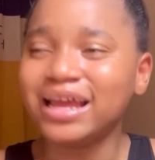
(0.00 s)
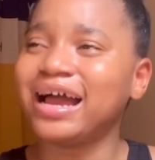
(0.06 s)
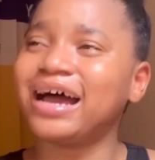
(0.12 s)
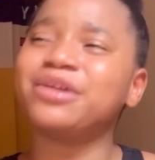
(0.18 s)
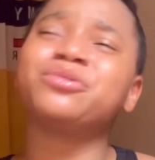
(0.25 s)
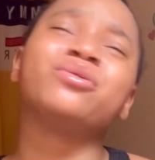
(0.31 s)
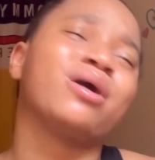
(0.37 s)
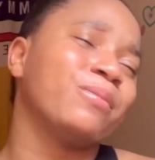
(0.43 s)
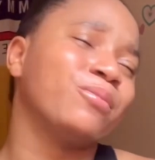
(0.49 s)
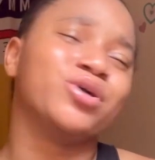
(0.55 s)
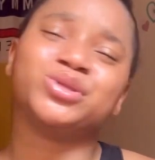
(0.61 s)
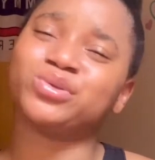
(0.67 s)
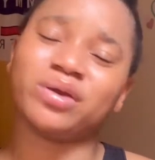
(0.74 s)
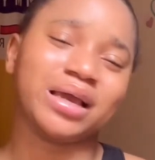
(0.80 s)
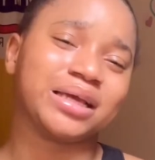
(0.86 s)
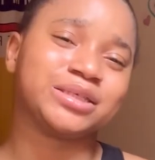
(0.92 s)
I don't know how I'm going
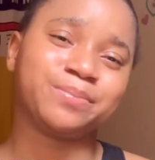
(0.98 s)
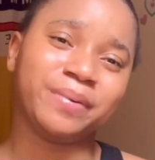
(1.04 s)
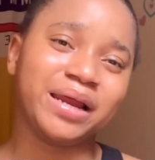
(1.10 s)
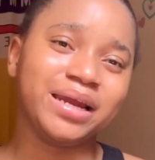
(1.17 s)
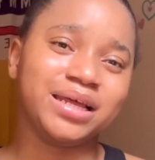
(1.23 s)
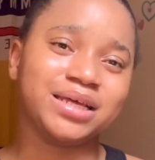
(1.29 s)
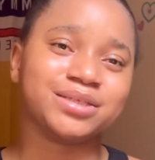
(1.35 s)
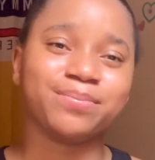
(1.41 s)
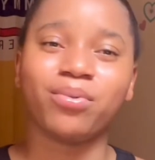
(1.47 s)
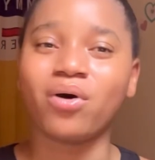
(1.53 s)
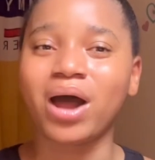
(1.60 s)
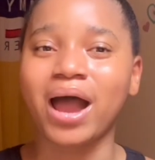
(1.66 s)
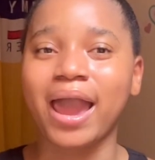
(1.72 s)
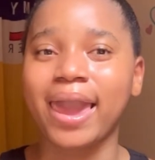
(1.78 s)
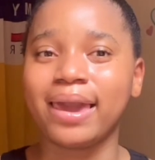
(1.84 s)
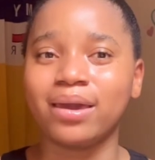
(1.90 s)
to explain it, but
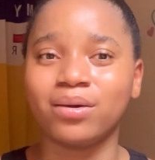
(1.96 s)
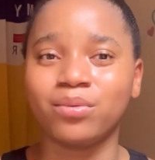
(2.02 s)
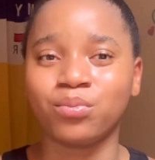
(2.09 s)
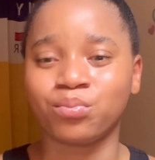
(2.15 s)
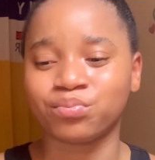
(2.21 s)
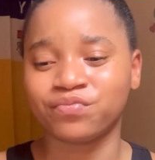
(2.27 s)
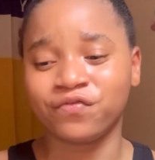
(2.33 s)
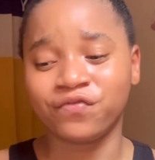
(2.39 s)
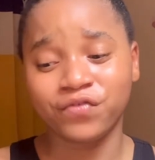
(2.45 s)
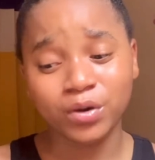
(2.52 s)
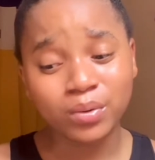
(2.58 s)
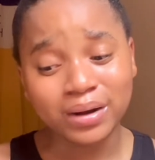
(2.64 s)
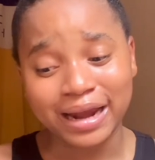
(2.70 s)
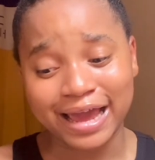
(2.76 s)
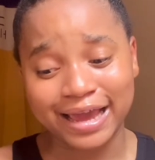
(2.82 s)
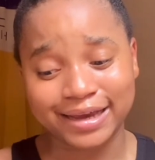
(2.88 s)
I
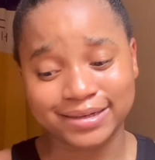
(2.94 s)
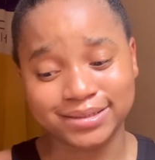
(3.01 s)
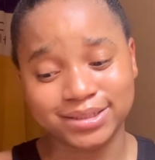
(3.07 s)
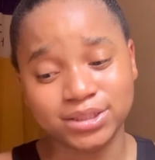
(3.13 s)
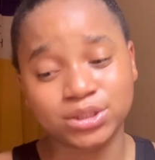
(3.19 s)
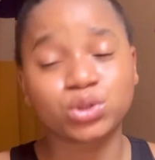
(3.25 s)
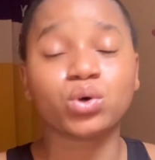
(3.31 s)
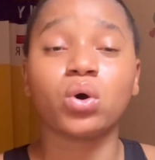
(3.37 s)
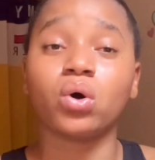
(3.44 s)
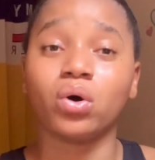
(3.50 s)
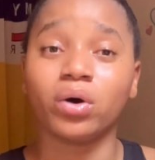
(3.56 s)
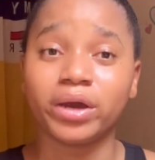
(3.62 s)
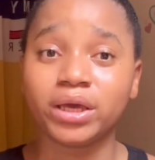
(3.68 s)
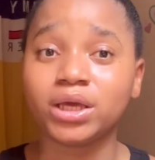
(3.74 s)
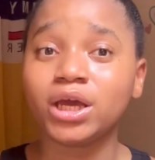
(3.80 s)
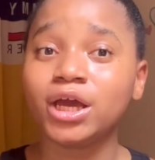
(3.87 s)
feel like this
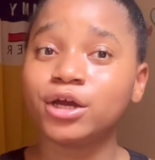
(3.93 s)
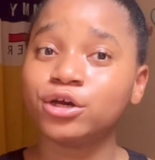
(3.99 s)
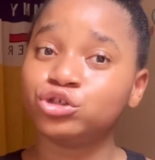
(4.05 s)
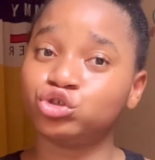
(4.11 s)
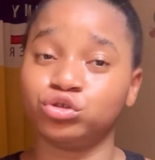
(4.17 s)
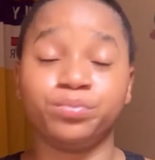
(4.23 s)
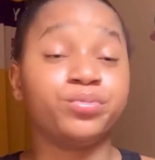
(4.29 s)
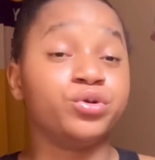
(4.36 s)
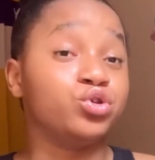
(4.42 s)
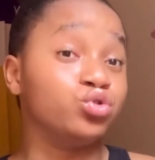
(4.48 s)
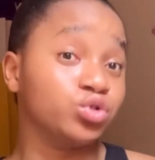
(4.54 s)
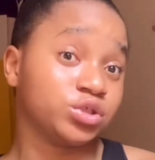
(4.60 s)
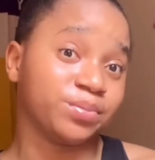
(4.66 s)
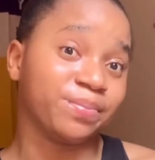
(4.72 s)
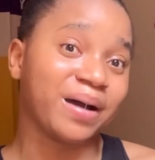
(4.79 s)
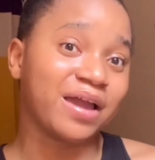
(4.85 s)
oil should be
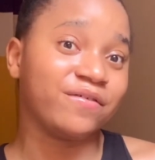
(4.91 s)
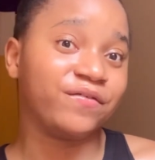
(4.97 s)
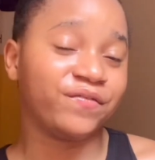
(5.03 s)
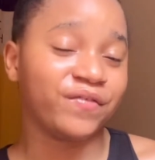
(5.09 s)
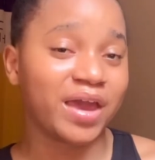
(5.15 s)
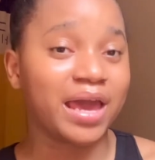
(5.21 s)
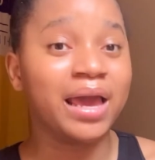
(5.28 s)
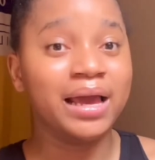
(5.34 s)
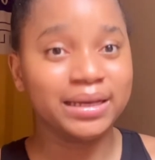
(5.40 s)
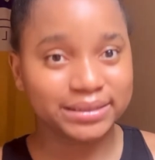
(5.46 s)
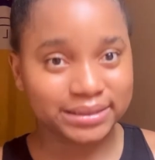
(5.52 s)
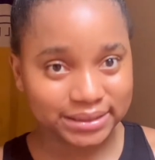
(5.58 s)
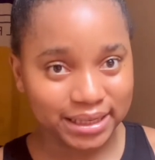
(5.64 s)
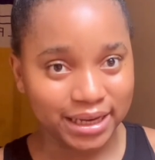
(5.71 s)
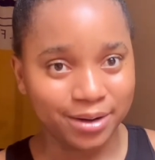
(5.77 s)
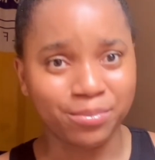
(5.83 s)
used by fair
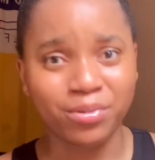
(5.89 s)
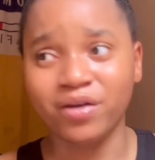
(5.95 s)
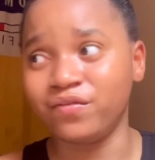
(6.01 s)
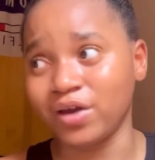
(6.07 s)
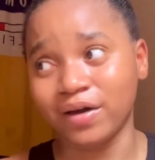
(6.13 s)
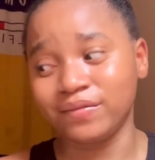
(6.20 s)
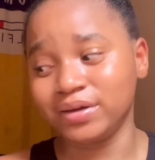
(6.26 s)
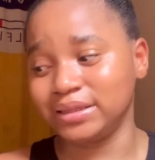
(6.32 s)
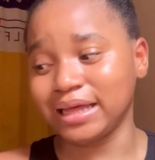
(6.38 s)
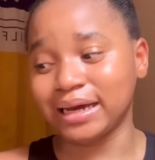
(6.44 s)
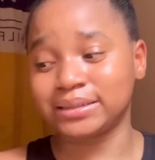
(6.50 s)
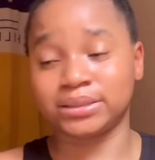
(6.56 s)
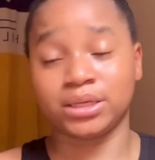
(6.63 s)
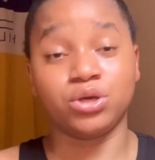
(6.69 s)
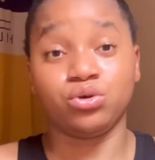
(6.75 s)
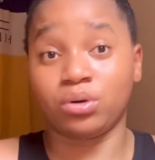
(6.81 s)
skin, but if you have a dark
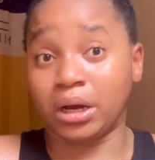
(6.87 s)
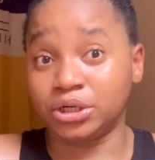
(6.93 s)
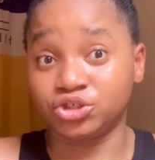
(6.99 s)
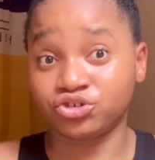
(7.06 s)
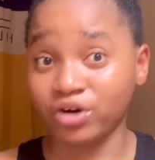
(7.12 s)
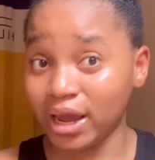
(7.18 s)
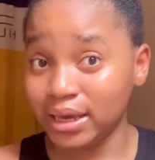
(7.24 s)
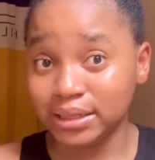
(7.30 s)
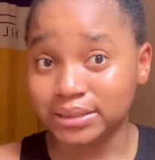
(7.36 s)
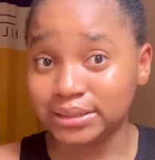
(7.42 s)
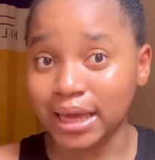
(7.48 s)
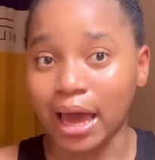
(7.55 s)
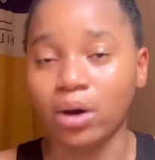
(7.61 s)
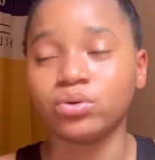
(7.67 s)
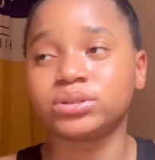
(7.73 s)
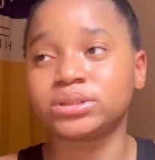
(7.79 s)
skin, you can try it
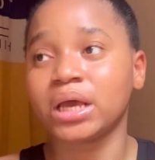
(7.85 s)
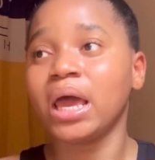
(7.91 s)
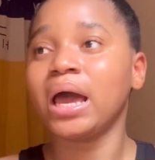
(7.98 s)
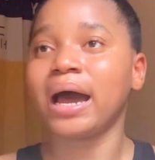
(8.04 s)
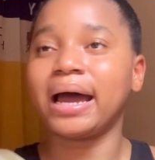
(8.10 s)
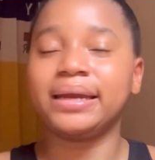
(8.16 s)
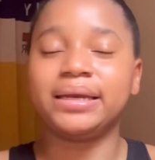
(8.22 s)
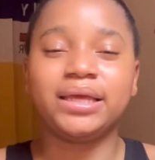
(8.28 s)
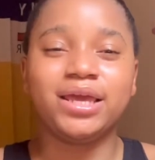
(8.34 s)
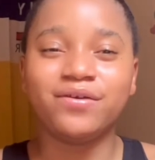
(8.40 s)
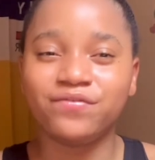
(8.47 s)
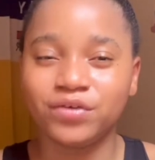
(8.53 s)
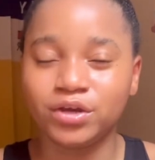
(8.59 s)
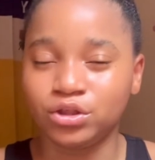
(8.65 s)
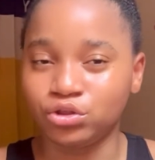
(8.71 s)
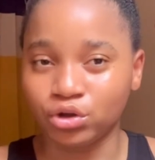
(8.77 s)
out, and
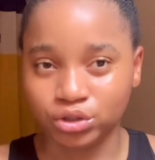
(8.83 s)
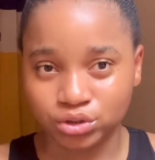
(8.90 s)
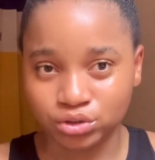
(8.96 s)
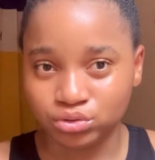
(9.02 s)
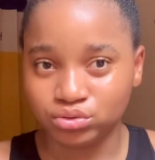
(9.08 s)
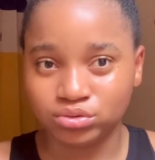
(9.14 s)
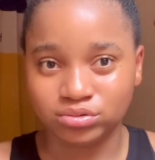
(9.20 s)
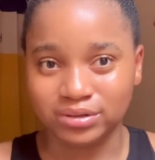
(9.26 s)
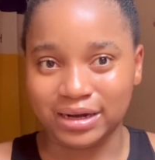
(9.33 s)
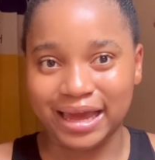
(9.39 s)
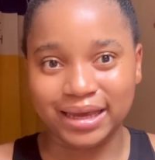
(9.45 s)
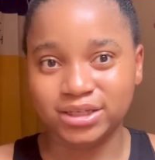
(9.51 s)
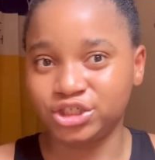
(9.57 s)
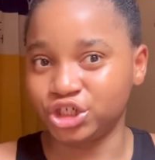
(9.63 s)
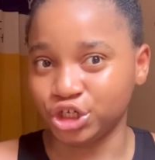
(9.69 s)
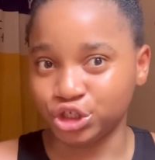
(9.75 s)
if it doesn't
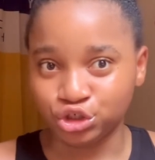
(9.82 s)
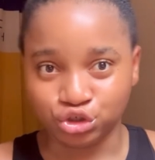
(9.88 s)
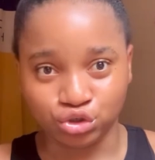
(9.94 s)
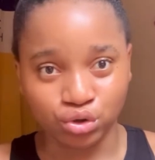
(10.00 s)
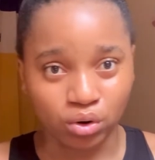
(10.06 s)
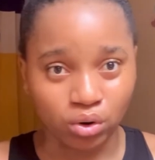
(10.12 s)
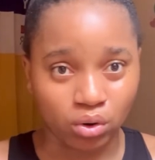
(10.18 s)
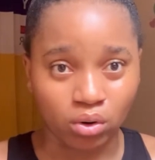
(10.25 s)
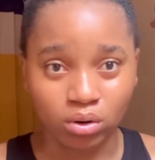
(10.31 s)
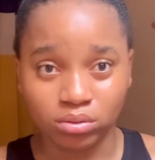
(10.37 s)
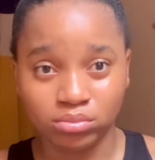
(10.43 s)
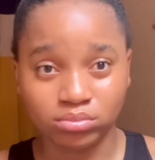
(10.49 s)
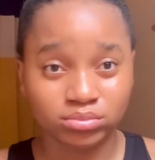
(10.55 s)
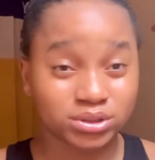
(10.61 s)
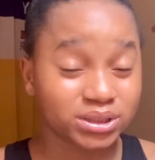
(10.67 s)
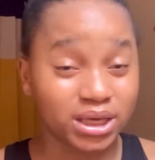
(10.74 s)
like change your
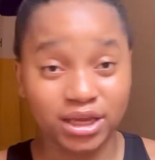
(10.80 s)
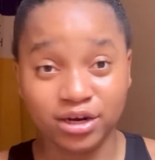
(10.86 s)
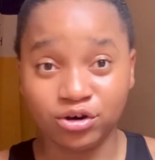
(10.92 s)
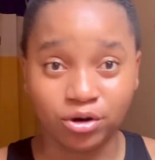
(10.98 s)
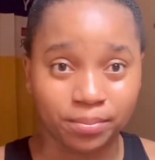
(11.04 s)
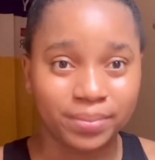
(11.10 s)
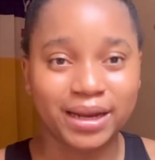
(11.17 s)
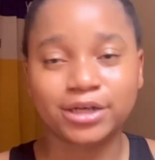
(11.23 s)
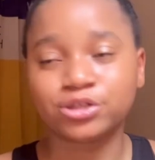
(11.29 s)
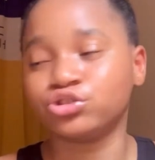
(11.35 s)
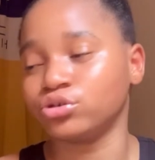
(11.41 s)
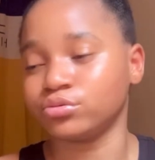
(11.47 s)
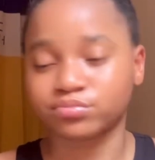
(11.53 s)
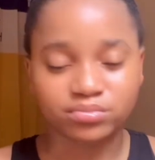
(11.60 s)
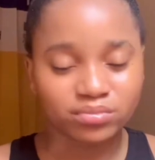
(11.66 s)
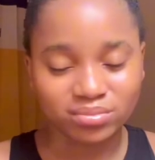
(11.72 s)
skin
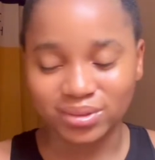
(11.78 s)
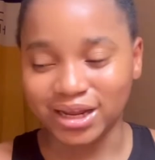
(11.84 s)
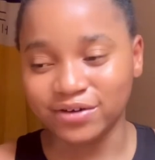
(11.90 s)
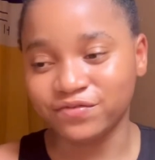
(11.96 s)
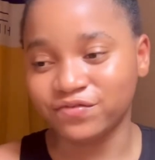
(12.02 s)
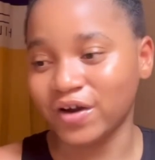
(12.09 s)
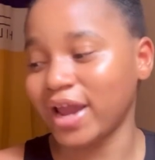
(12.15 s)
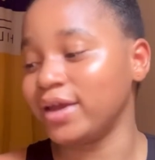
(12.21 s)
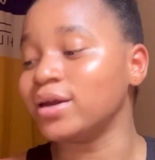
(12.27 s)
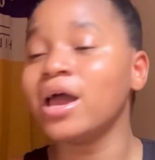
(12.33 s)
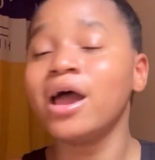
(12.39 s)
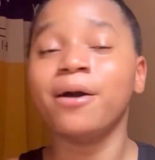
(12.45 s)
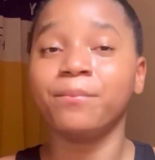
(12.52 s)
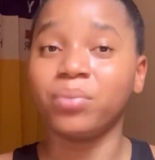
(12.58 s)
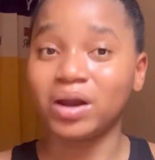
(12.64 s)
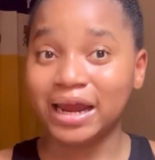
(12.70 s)
complexion, then fine.
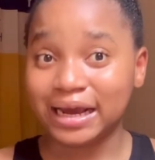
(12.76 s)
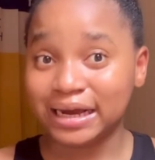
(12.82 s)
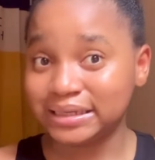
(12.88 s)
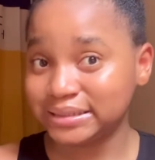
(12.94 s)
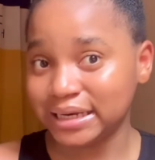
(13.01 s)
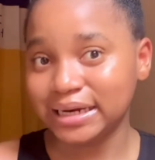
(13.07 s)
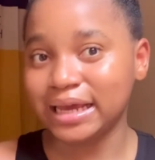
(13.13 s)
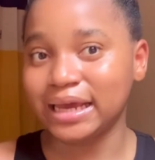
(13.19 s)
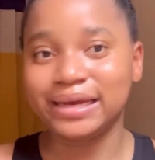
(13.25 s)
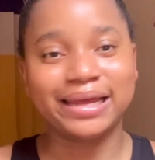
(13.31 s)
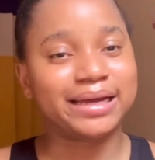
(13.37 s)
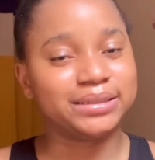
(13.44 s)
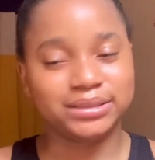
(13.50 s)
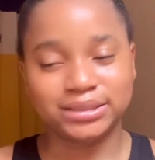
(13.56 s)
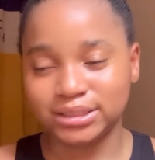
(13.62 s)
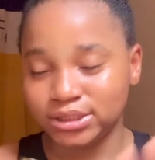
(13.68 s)
But like I said earlier,
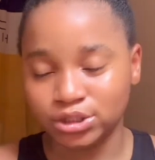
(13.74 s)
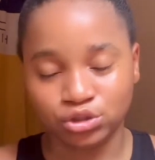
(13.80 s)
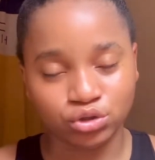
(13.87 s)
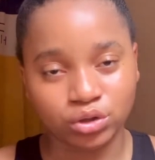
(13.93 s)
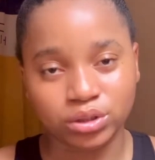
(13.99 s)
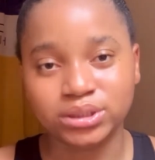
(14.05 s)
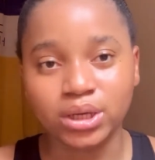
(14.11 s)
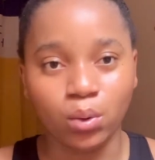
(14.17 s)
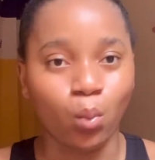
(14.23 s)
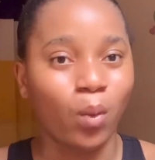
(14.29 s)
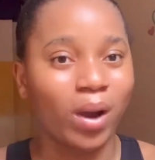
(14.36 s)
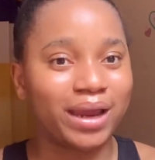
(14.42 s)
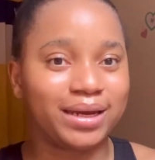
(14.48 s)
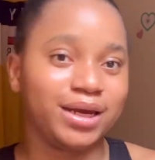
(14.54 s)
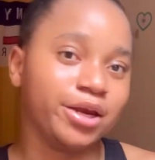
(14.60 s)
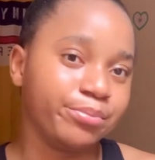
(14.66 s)
this is not a
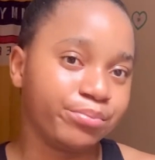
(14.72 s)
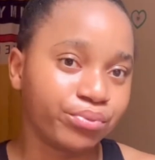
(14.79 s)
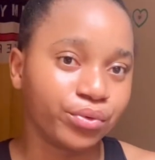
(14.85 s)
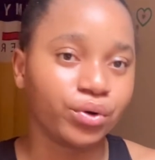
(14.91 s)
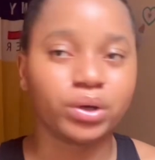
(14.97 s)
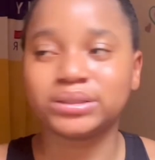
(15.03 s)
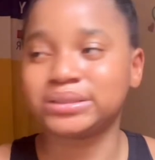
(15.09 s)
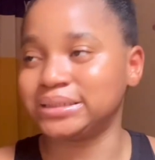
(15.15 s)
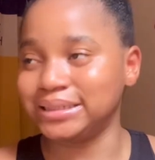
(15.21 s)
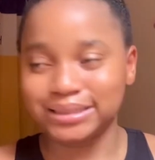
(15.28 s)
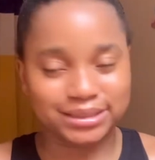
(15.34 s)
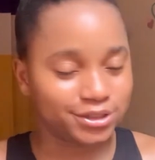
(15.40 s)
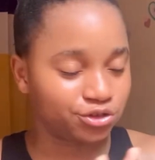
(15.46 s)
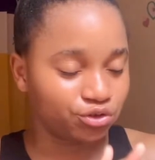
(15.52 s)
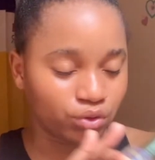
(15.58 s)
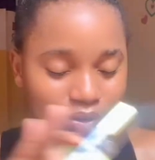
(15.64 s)
whitening product, this
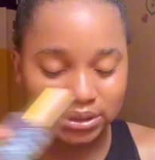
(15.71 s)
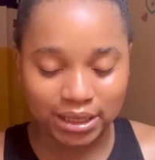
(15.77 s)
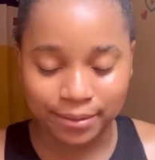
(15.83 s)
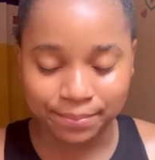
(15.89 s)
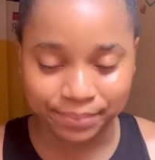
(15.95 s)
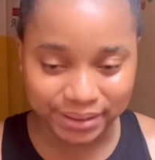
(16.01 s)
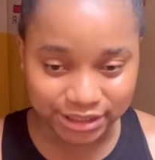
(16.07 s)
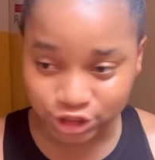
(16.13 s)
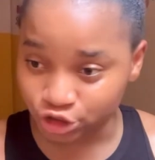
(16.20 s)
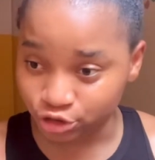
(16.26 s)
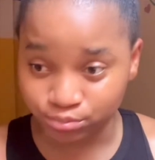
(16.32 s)
is not a bleaching